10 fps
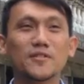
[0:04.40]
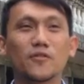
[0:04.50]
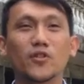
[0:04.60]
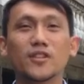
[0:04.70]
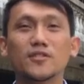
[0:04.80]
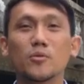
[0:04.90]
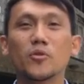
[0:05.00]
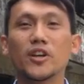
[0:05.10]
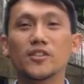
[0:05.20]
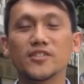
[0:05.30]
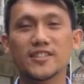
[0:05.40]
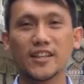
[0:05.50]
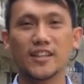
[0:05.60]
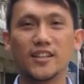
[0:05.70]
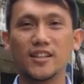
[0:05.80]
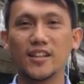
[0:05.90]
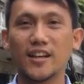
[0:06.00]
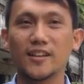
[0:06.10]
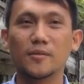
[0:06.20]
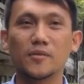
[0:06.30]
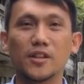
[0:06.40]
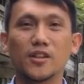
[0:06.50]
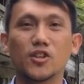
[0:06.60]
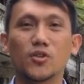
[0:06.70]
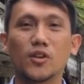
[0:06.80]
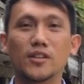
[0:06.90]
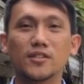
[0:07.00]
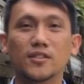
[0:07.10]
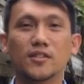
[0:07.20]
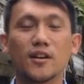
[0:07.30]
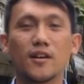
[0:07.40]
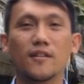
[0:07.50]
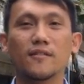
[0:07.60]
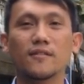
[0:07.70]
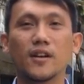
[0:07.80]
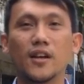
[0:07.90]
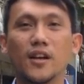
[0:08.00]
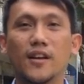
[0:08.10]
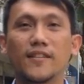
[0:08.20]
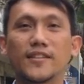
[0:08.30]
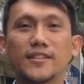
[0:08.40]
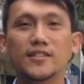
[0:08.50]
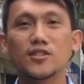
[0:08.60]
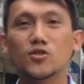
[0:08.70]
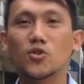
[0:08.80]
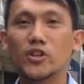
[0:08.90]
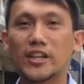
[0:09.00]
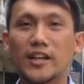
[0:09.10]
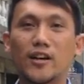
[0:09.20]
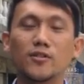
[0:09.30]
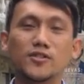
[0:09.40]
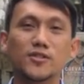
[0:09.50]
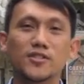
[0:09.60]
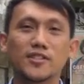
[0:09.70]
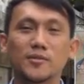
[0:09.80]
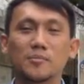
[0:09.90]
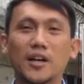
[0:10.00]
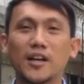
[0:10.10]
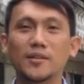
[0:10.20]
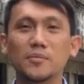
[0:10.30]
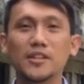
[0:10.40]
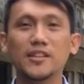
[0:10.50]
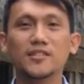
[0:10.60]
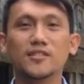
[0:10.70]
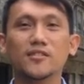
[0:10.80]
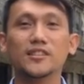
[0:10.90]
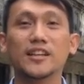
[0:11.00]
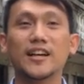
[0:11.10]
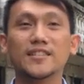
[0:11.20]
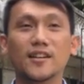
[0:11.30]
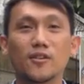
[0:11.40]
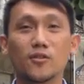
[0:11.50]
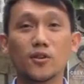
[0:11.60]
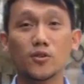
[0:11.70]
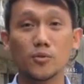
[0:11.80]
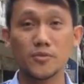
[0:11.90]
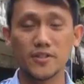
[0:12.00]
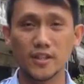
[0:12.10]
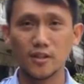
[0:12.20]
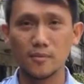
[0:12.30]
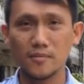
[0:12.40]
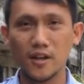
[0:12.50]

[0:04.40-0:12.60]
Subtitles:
Florencio Moreño II. I am the curator of this historic house you see behind me. It's called the Casa Gorordo Museum.